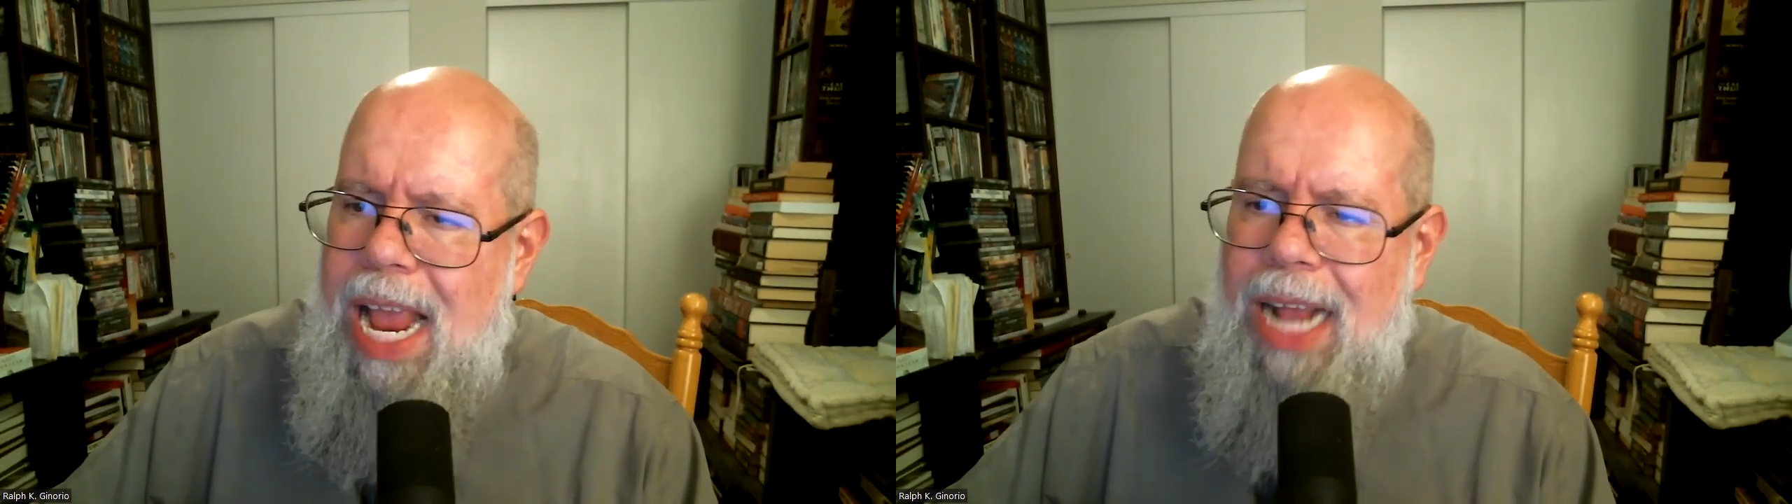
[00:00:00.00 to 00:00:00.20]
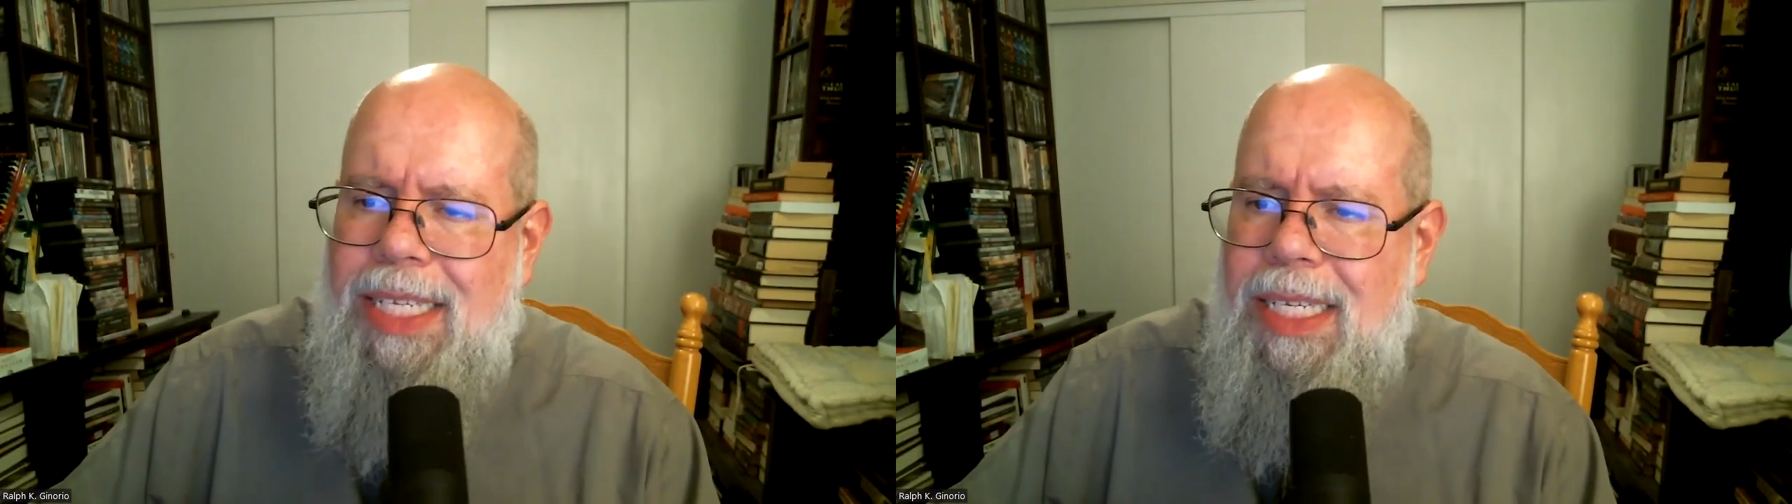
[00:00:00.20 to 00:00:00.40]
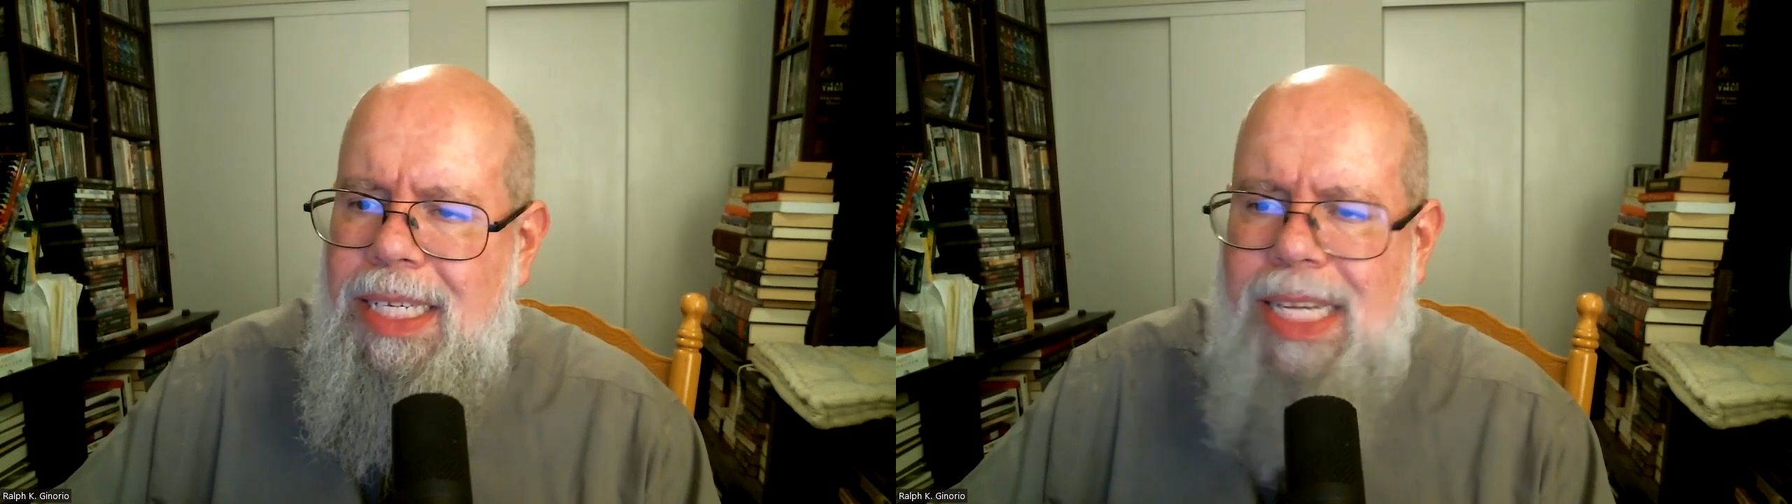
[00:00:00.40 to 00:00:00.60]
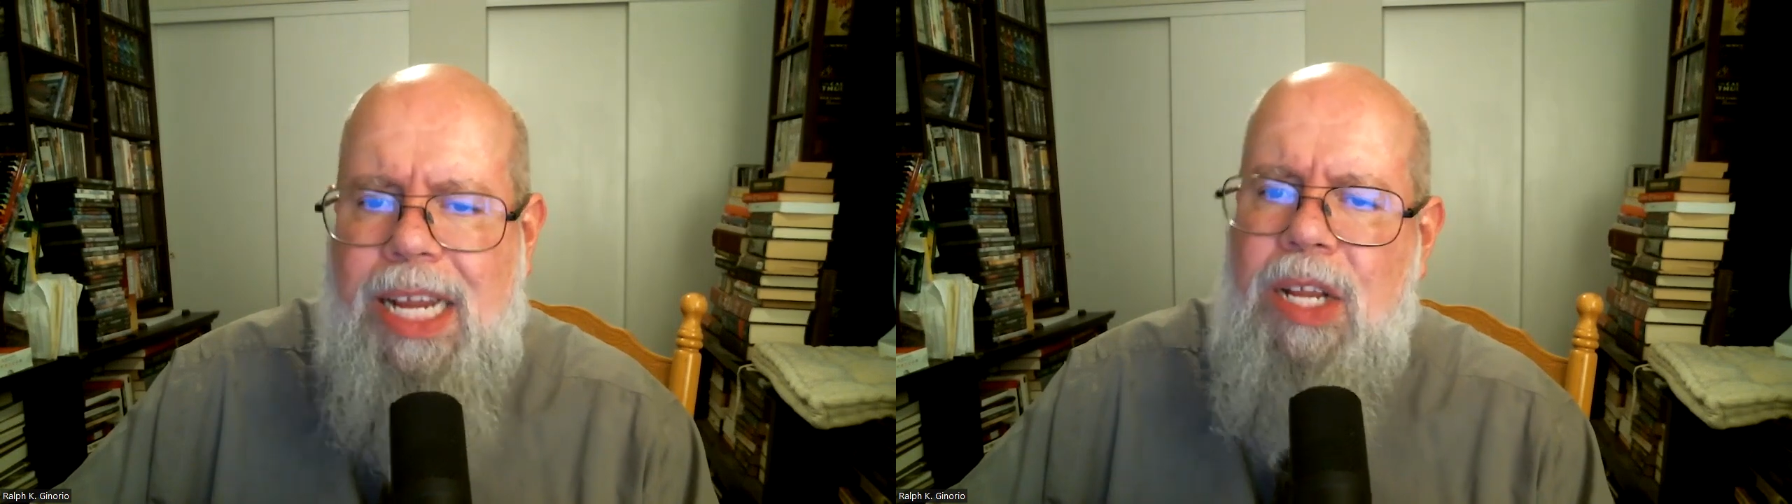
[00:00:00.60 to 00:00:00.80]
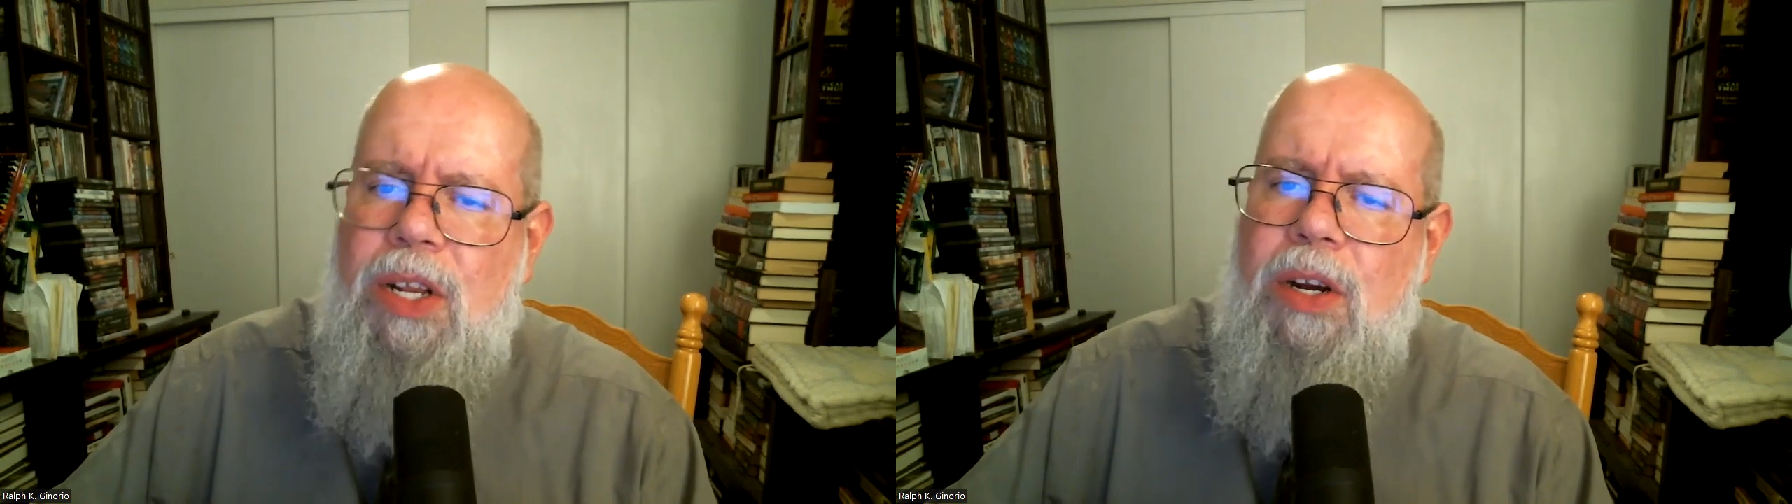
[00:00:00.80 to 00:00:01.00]
as
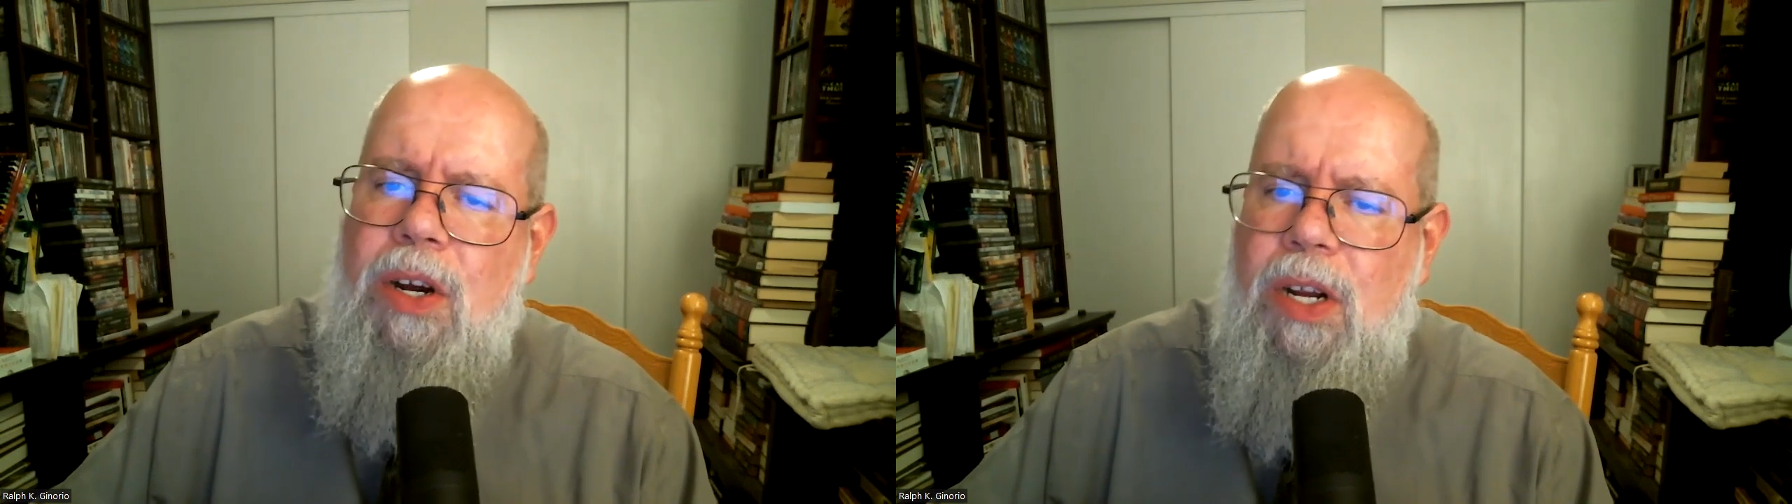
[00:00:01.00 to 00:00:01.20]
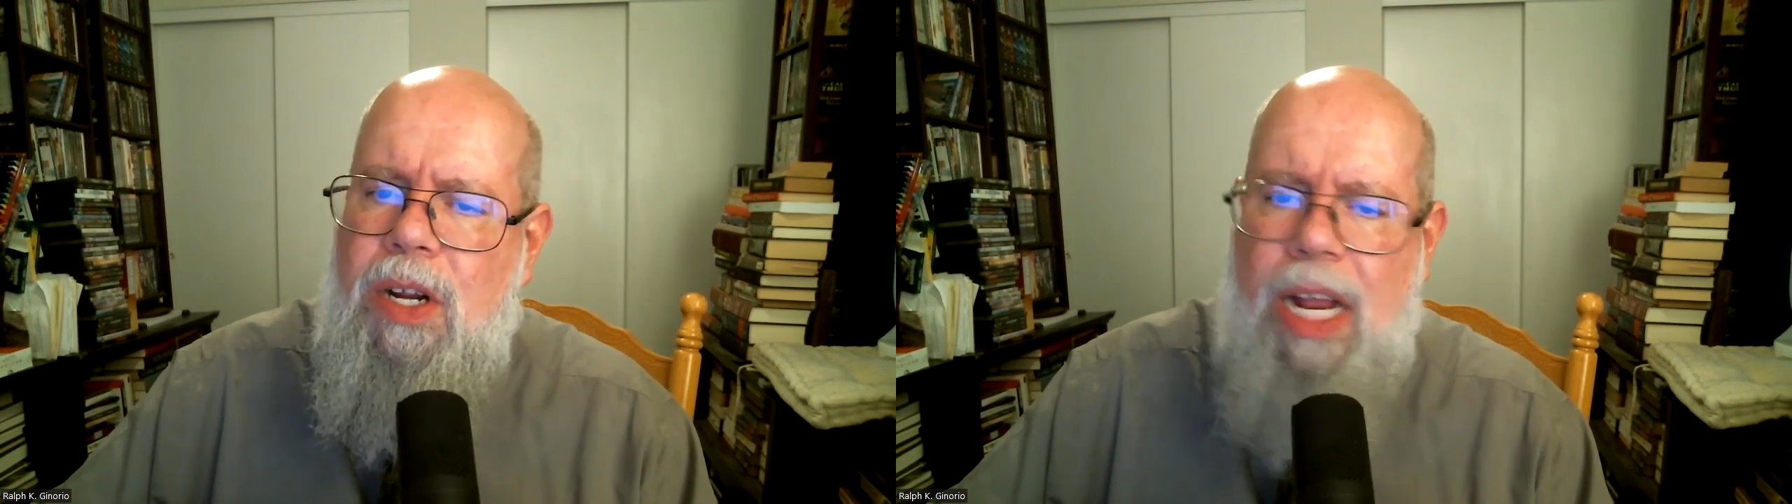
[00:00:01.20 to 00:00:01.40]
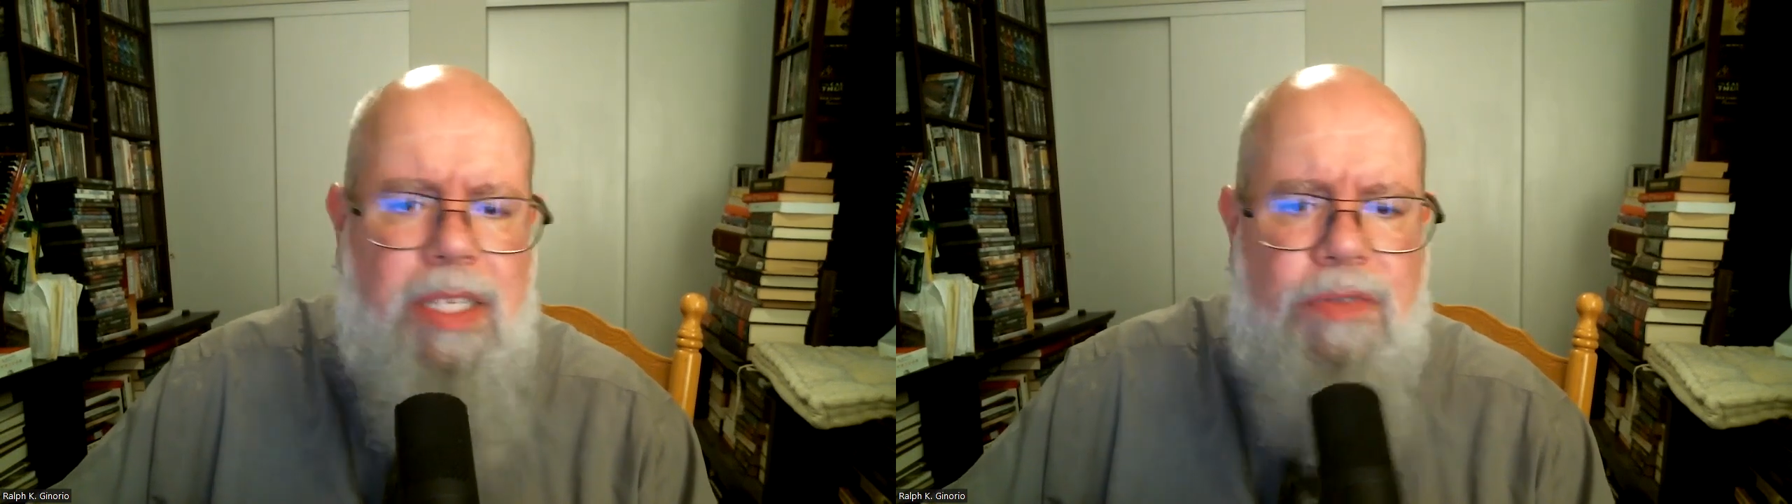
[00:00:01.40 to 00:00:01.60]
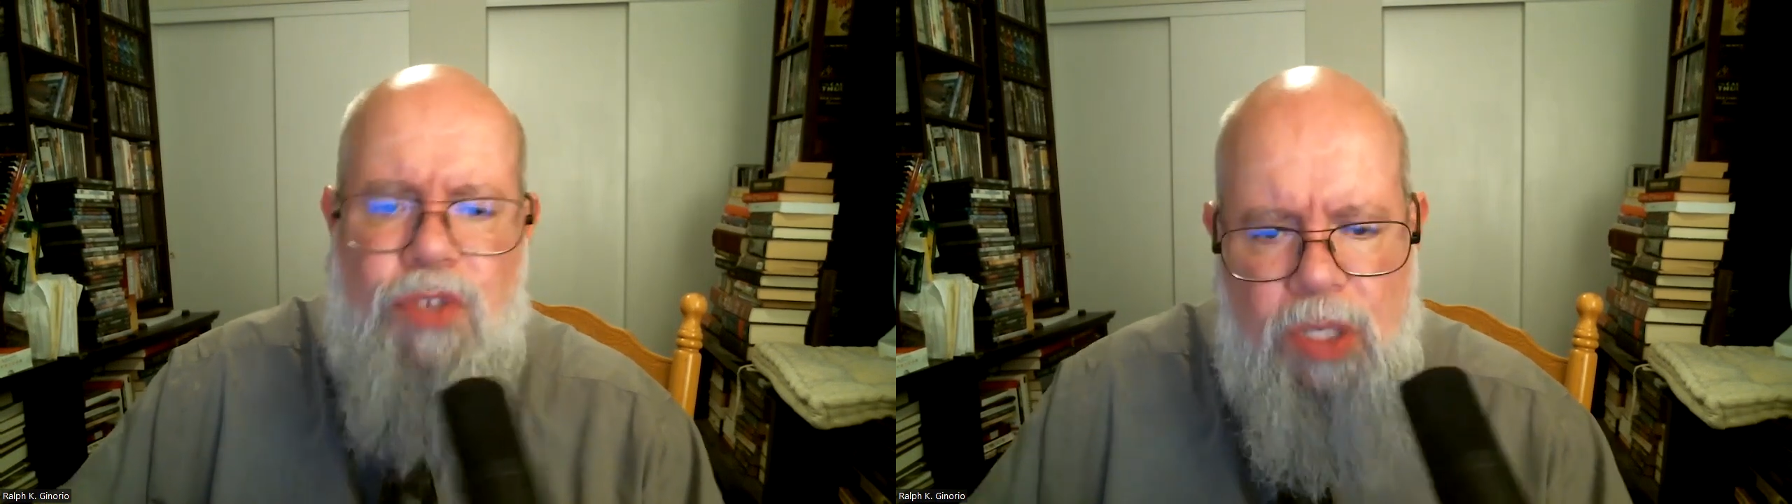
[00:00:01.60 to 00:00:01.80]
if